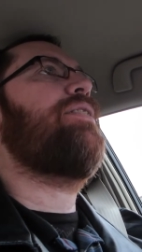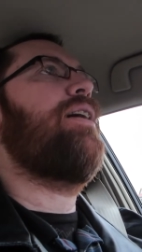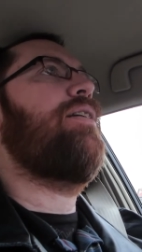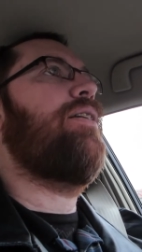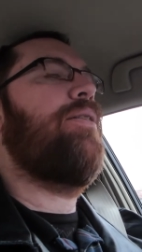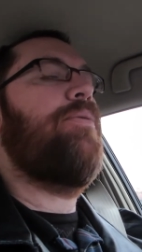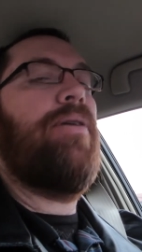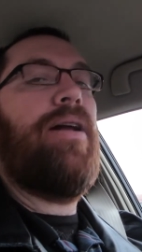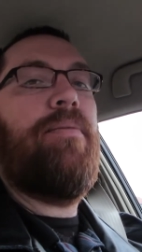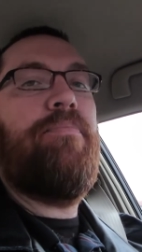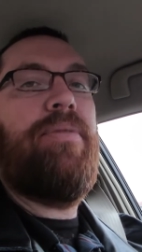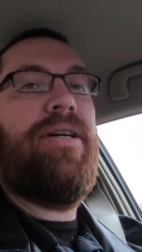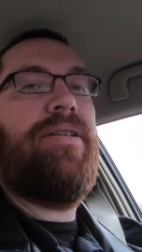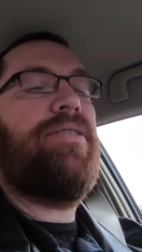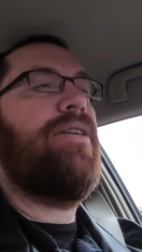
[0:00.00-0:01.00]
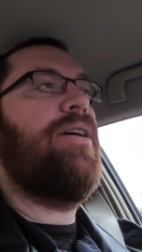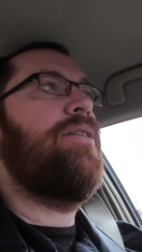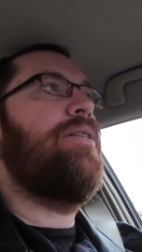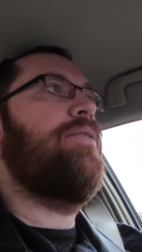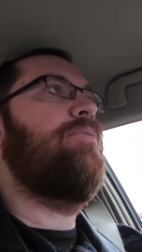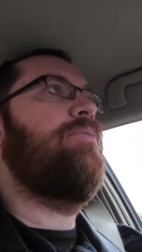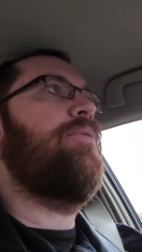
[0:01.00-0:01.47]
Saturday when I missed,
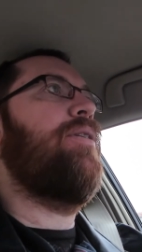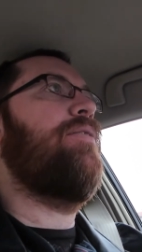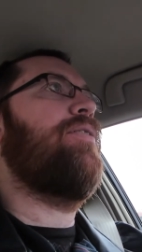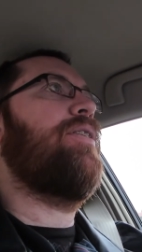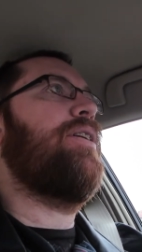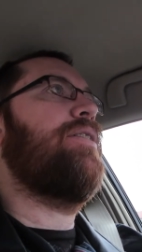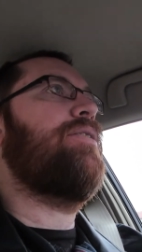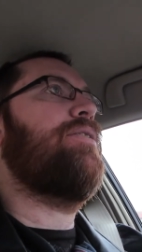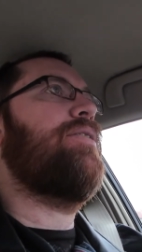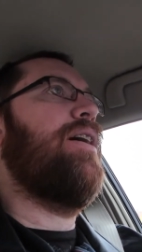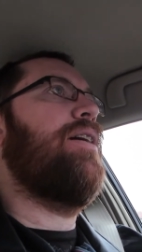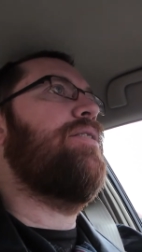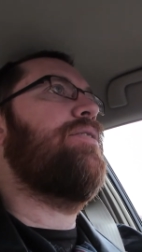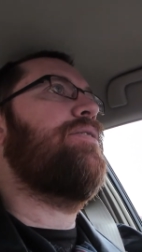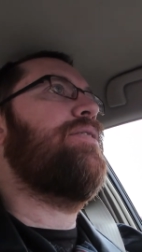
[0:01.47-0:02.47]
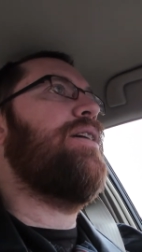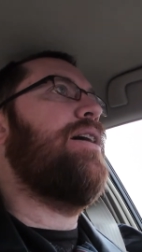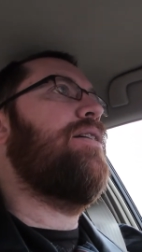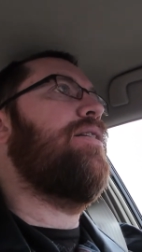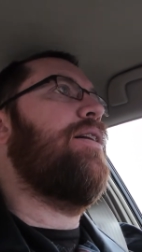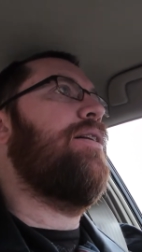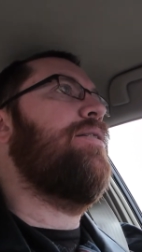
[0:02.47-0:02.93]
and then whatever gets assigned this
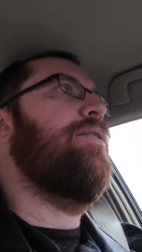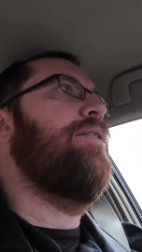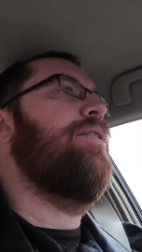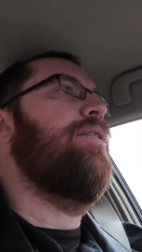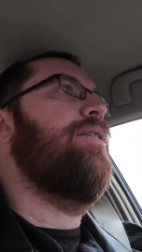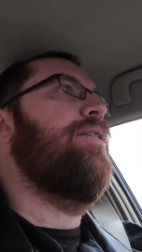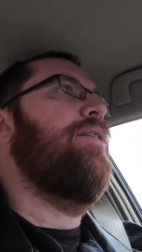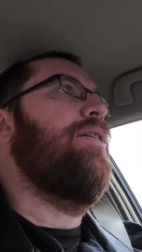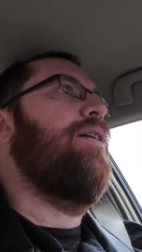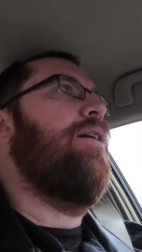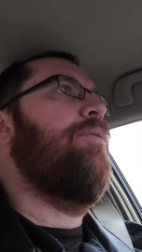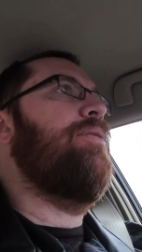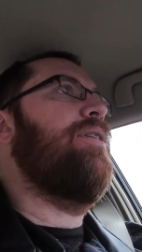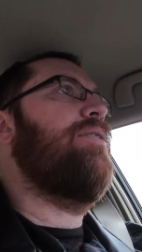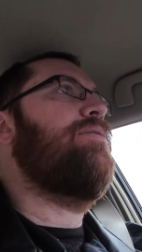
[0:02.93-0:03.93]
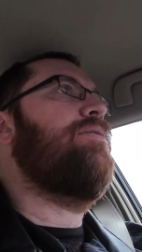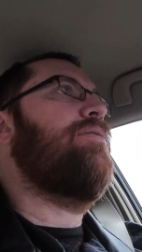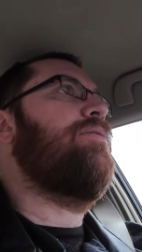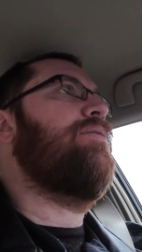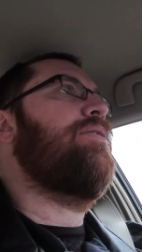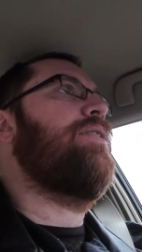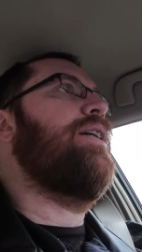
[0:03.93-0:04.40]
Saturday. I'm going
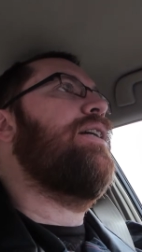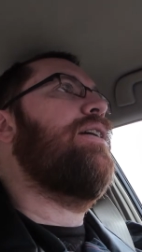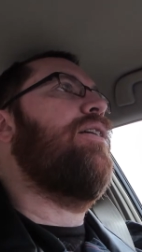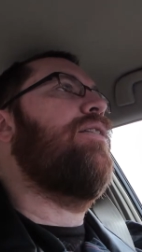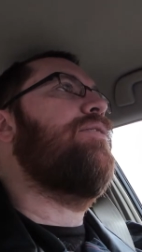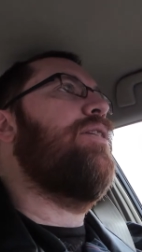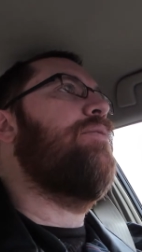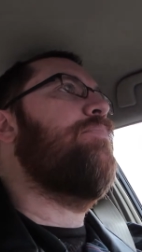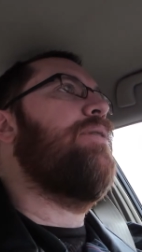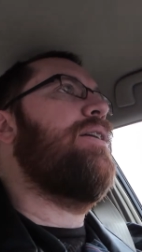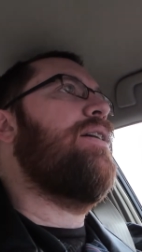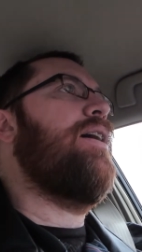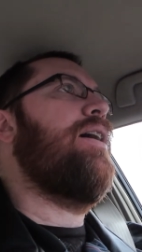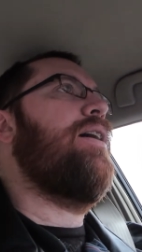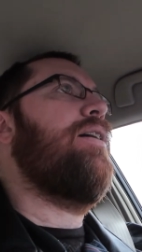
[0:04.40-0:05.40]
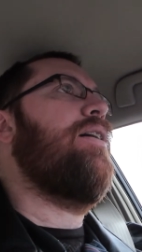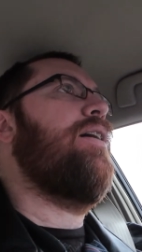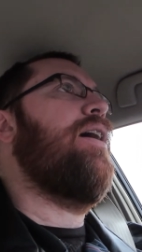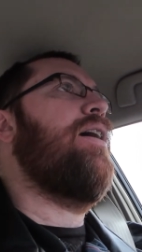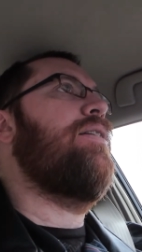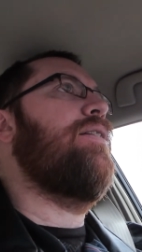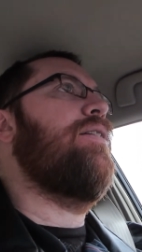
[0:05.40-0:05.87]
to get it all done Monday
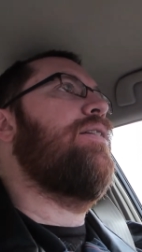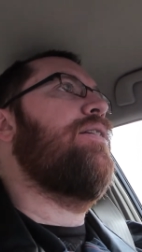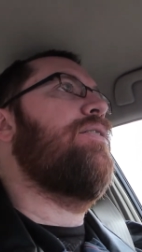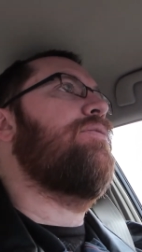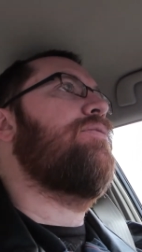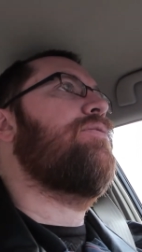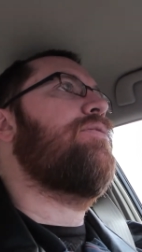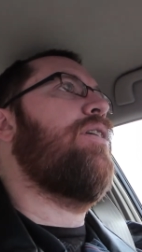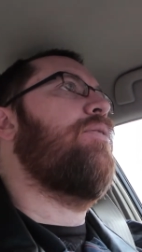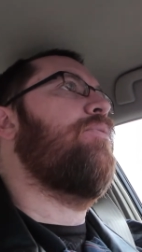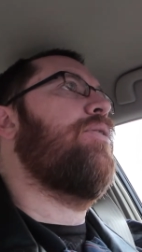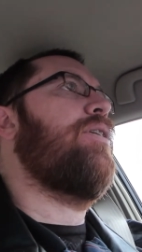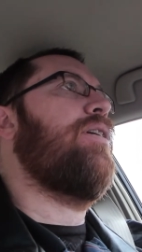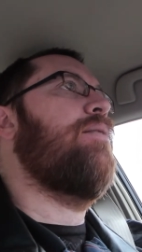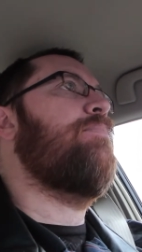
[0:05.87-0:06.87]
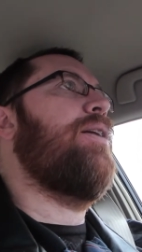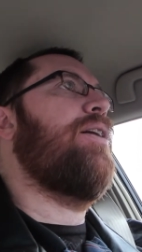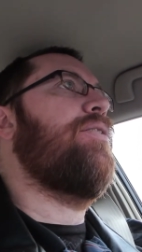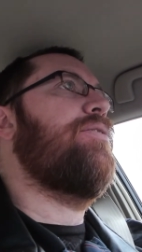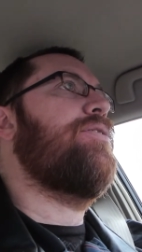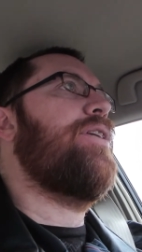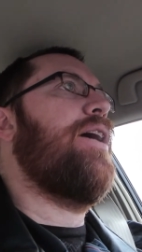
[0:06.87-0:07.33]
and then start working on my
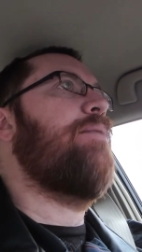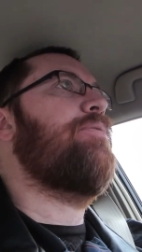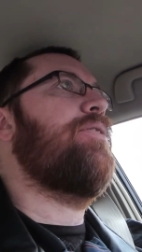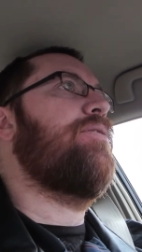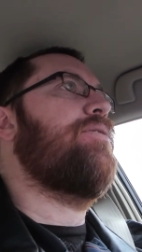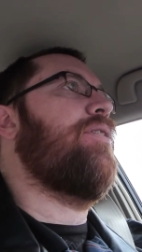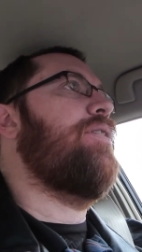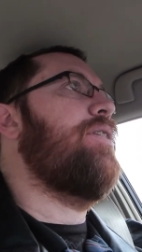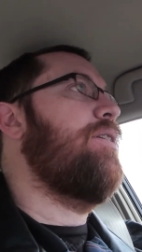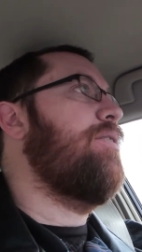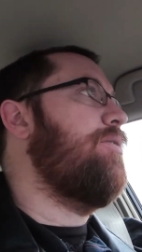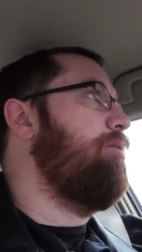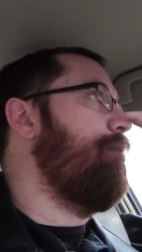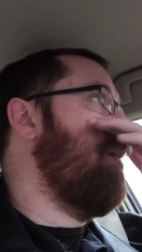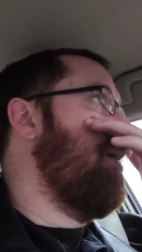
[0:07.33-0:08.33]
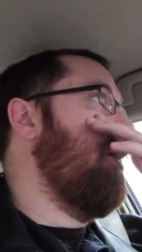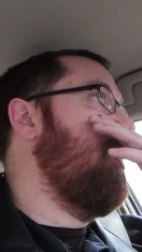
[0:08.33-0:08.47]
other chapters on history